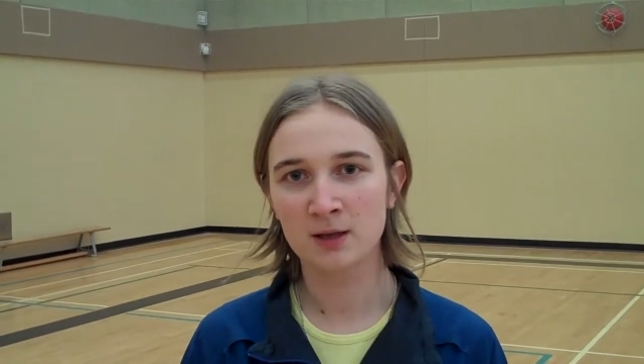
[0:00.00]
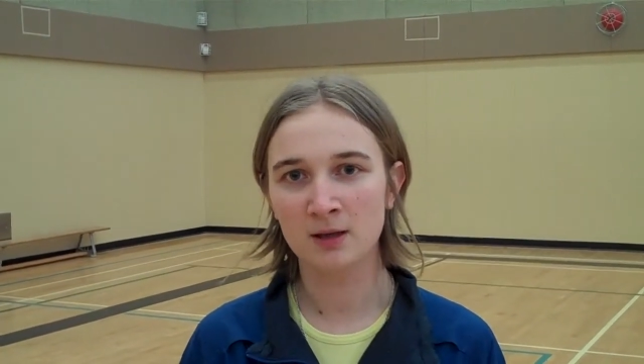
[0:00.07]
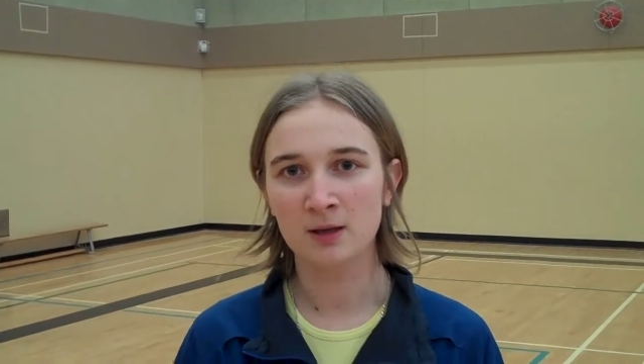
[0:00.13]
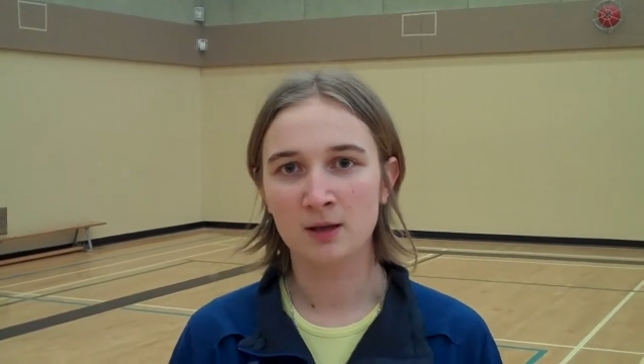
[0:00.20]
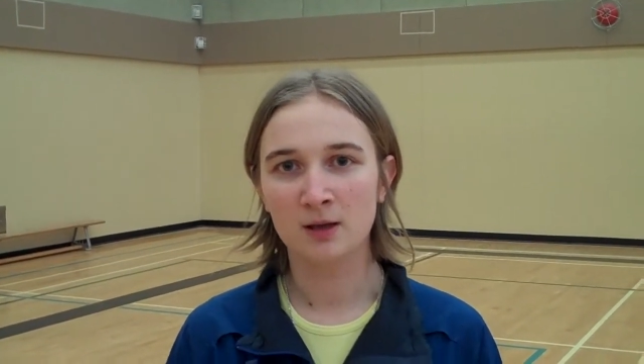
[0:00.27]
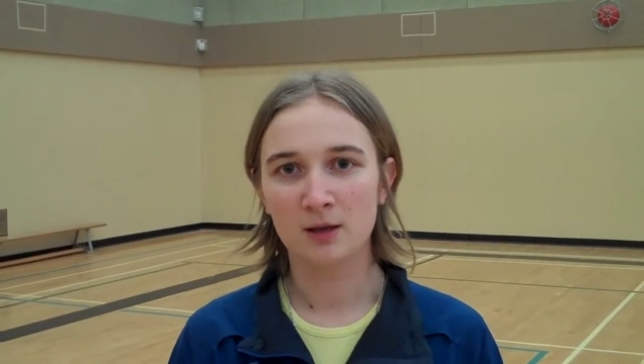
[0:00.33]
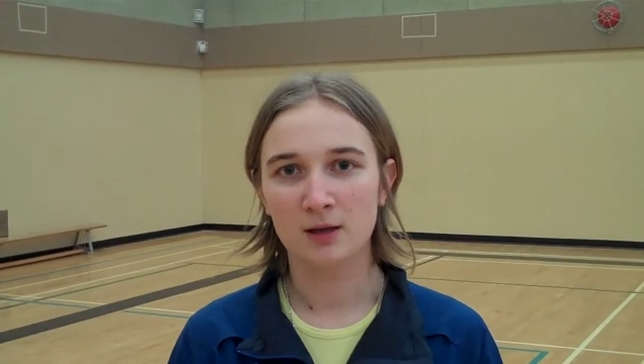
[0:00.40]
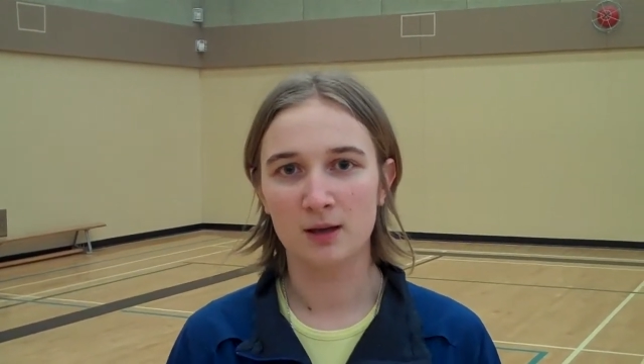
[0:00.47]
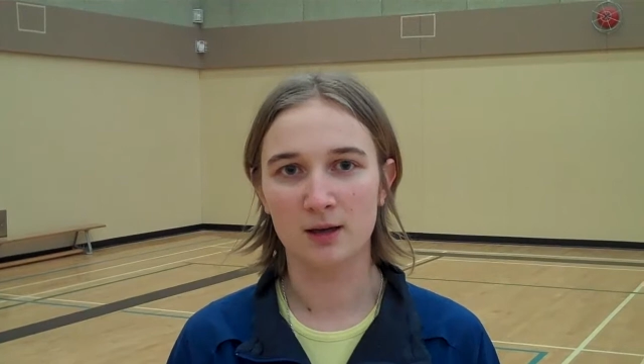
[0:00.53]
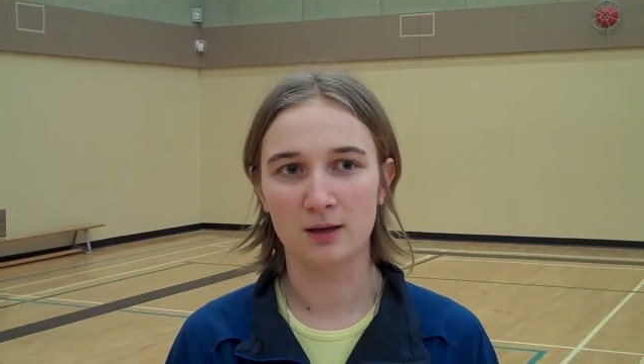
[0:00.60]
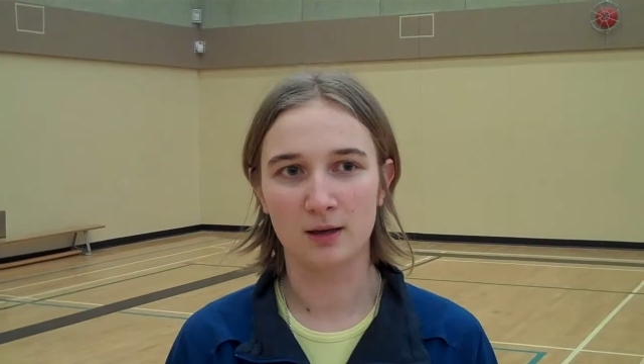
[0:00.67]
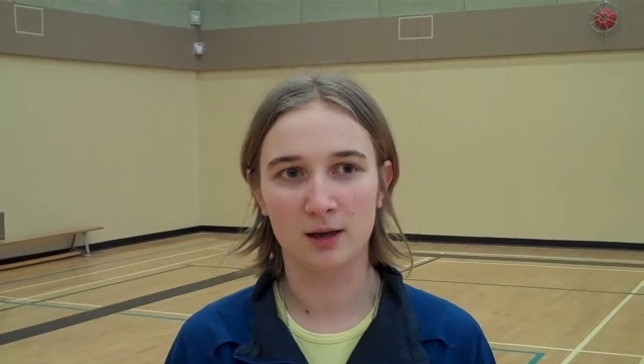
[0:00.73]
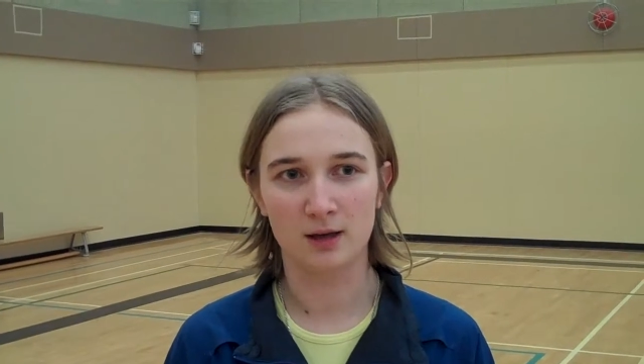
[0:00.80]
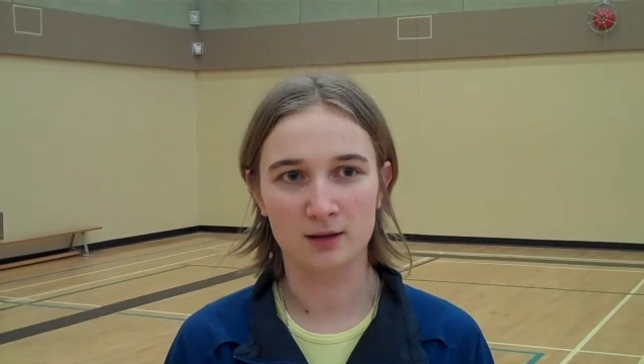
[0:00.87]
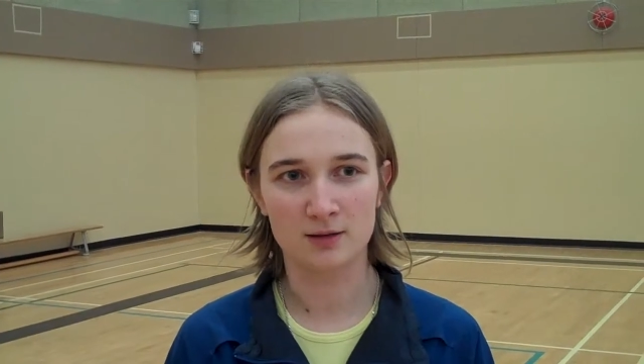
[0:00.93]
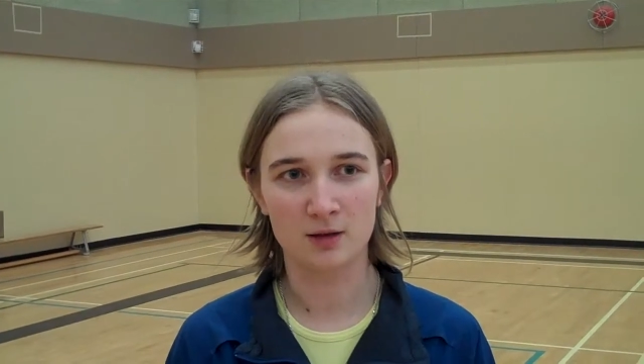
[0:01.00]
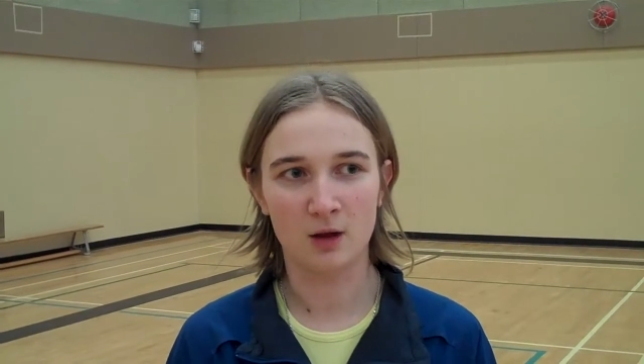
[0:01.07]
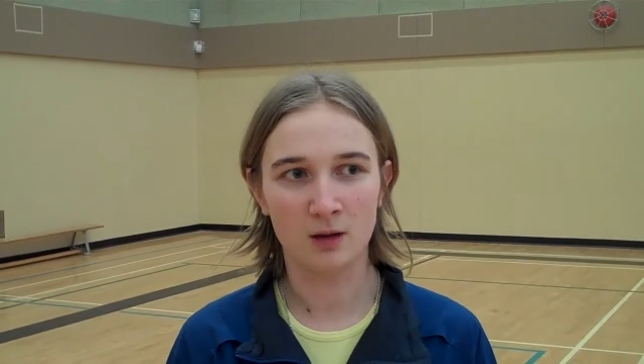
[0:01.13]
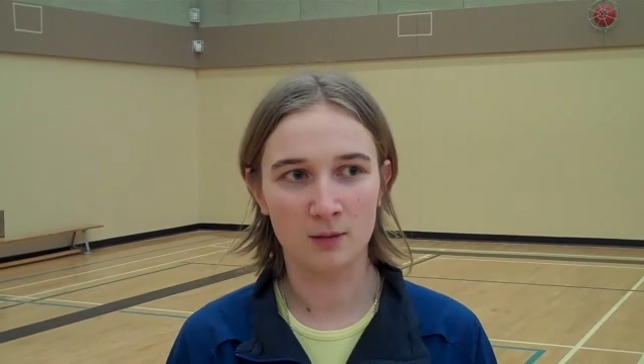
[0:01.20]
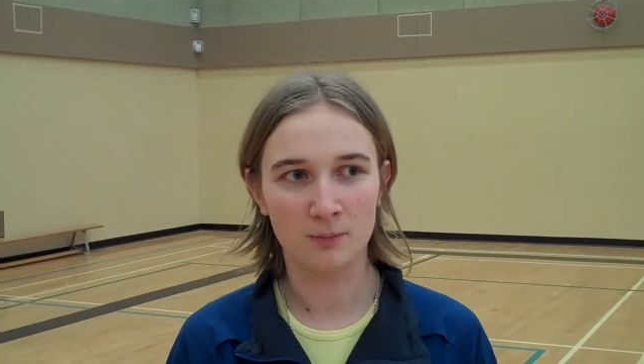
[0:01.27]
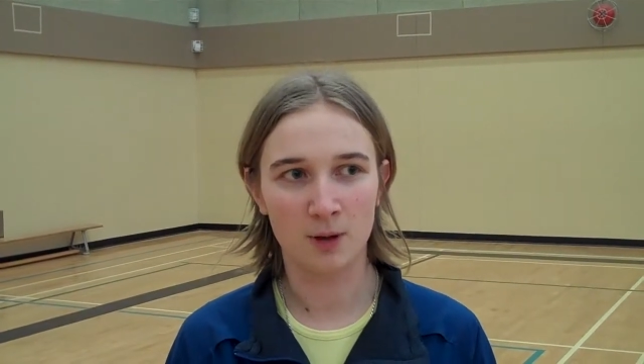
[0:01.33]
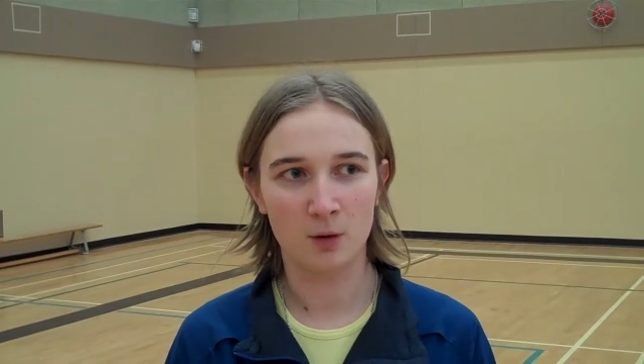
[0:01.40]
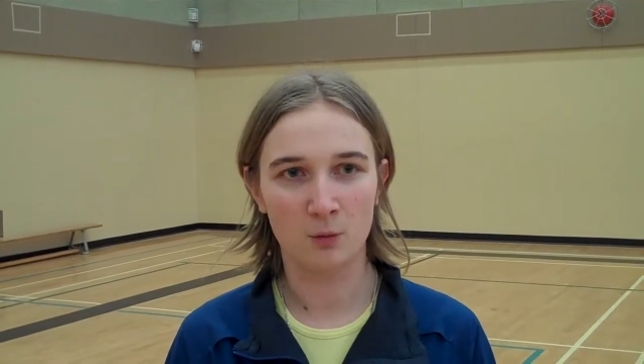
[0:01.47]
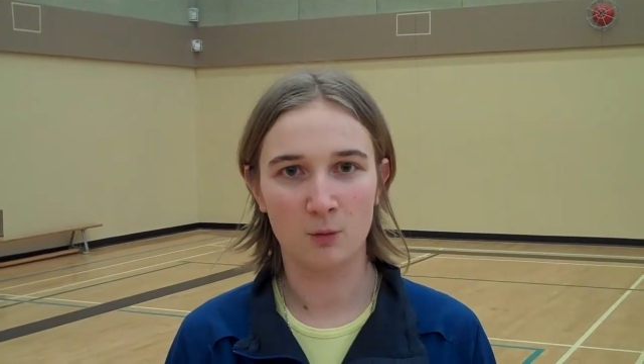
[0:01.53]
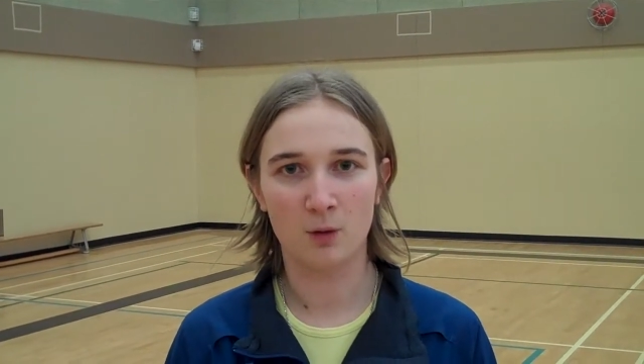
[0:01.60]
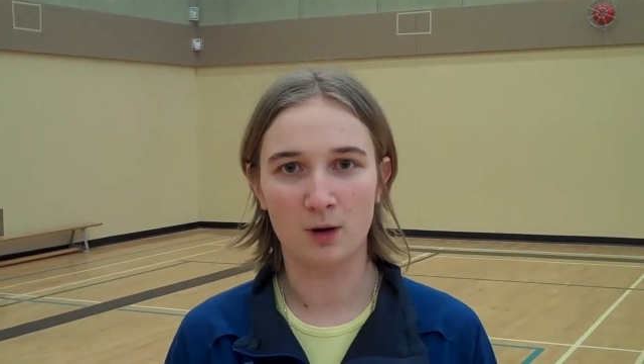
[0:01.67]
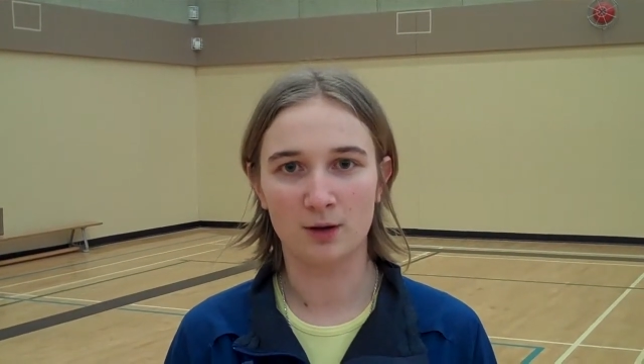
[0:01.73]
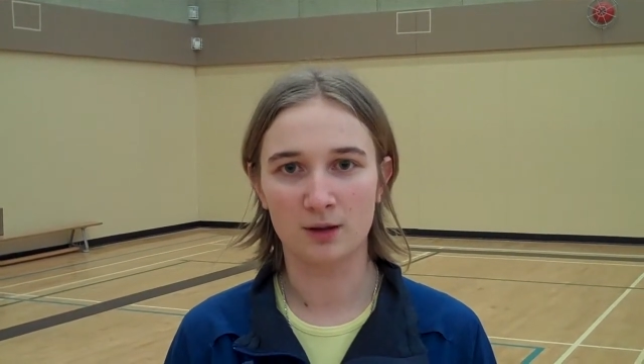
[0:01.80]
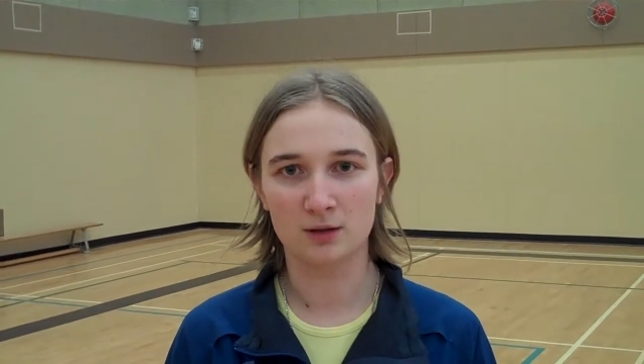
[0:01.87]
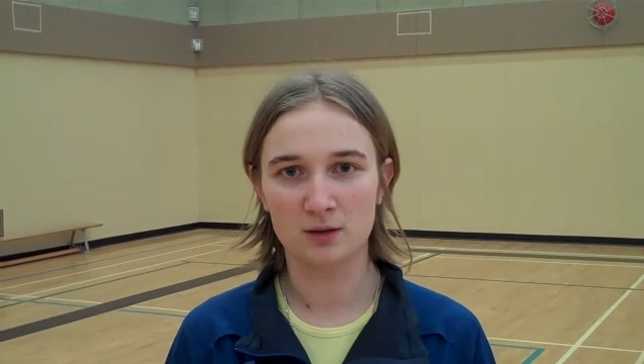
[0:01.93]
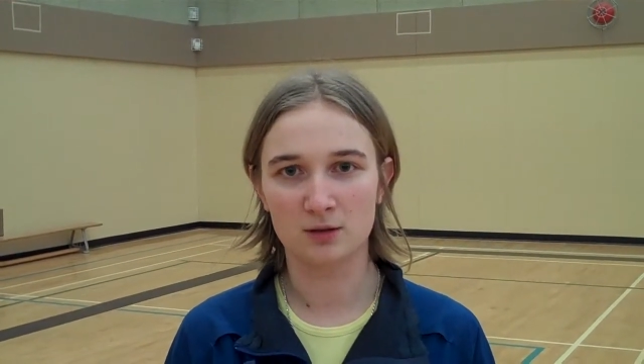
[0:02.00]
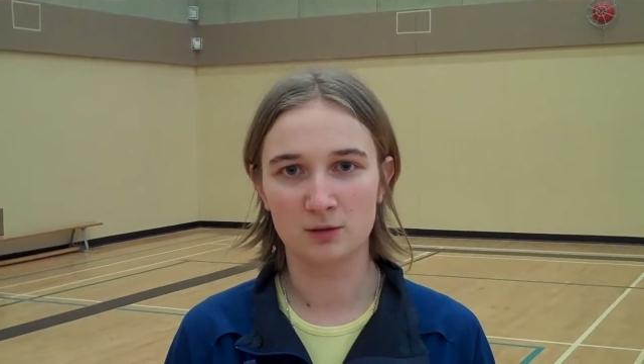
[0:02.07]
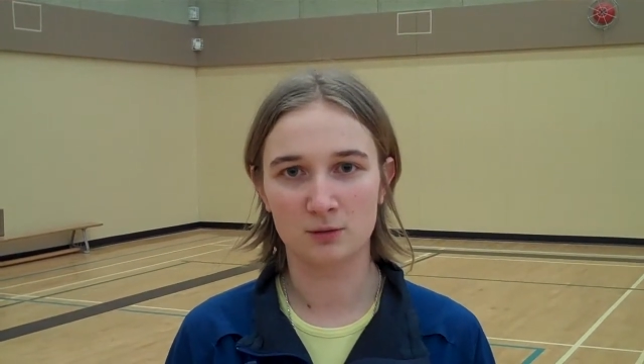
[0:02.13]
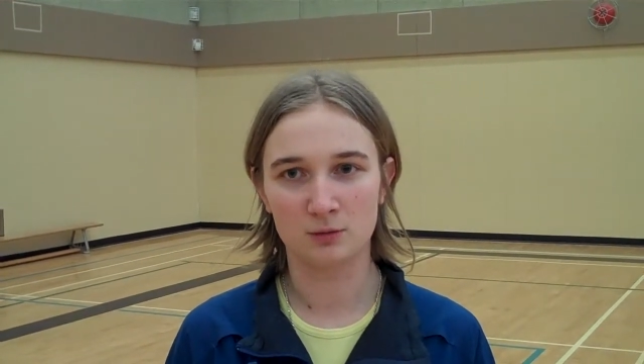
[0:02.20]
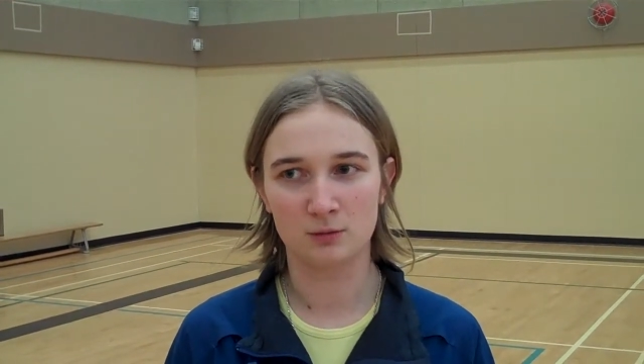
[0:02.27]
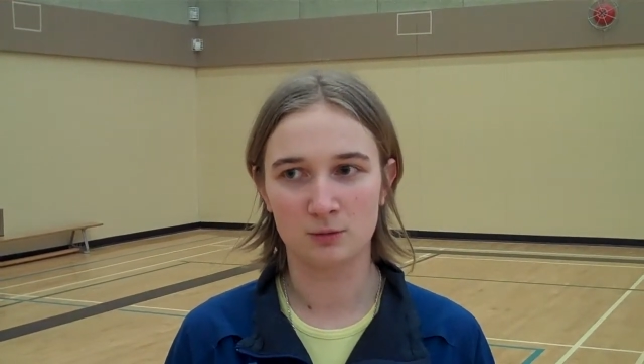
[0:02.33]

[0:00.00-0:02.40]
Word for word: It, it's all about wanting to,